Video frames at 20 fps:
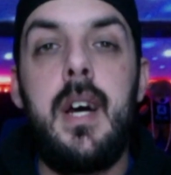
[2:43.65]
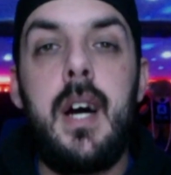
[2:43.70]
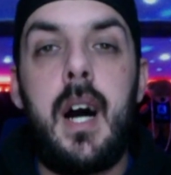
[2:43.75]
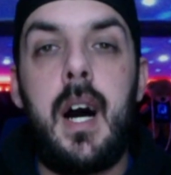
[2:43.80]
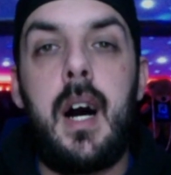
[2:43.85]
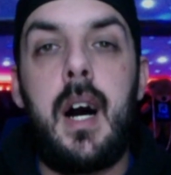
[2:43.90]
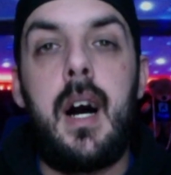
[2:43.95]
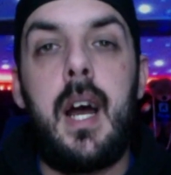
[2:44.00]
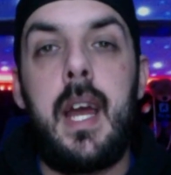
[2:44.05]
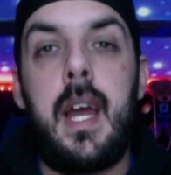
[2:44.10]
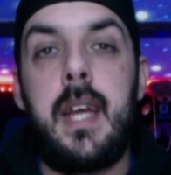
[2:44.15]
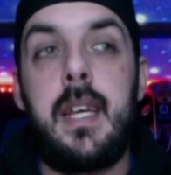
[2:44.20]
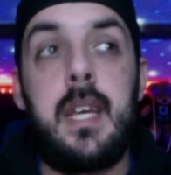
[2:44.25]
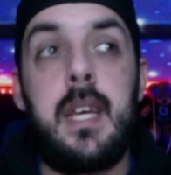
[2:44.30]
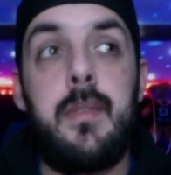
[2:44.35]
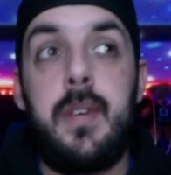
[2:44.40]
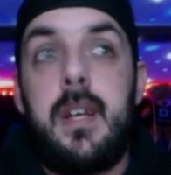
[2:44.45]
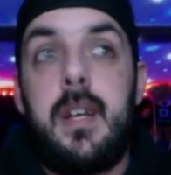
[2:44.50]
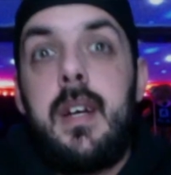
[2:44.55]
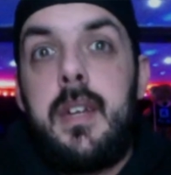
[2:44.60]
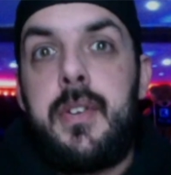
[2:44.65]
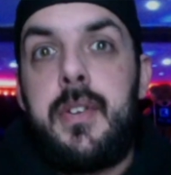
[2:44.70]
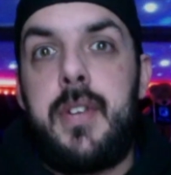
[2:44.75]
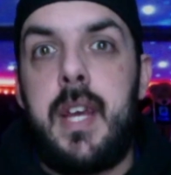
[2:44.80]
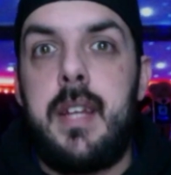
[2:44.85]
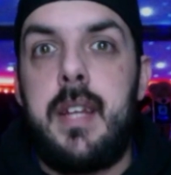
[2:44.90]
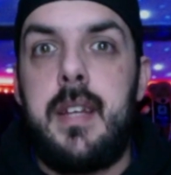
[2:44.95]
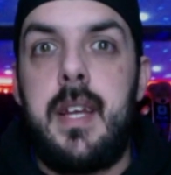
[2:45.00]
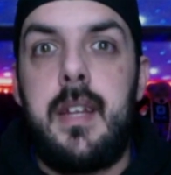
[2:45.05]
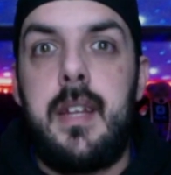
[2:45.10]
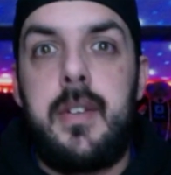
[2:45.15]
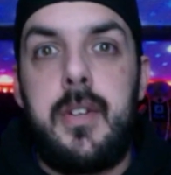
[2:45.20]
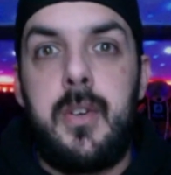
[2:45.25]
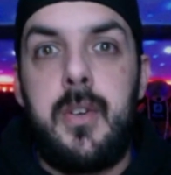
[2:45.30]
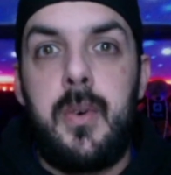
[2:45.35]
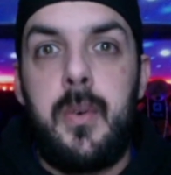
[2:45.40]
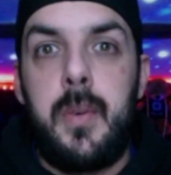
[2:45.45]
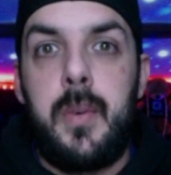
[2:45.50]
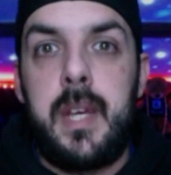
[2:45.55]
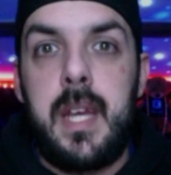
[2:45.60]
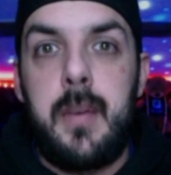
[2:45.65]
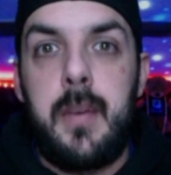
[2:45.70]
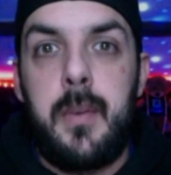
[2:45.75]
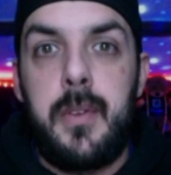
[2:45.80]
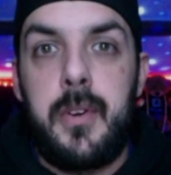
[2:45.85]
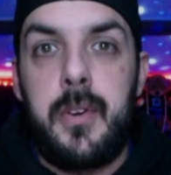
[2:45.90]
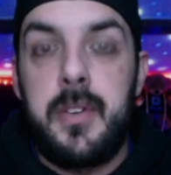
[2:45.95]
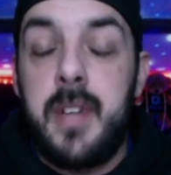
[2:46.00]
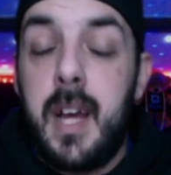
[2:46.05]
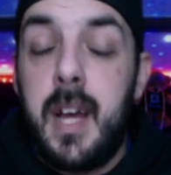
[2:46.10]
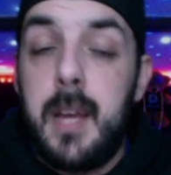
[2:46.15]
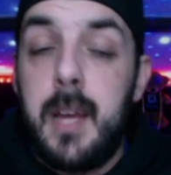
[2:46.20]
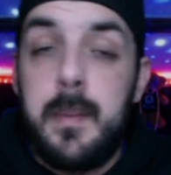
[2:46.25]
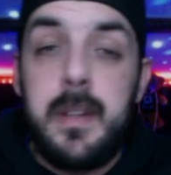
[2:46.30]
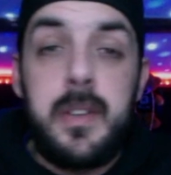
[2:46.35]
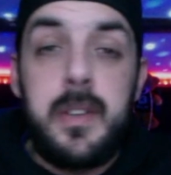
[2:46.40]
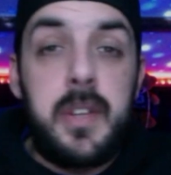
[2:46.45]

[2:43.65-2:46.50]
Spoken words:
and giving us 10 days to do what we can with our diamonds,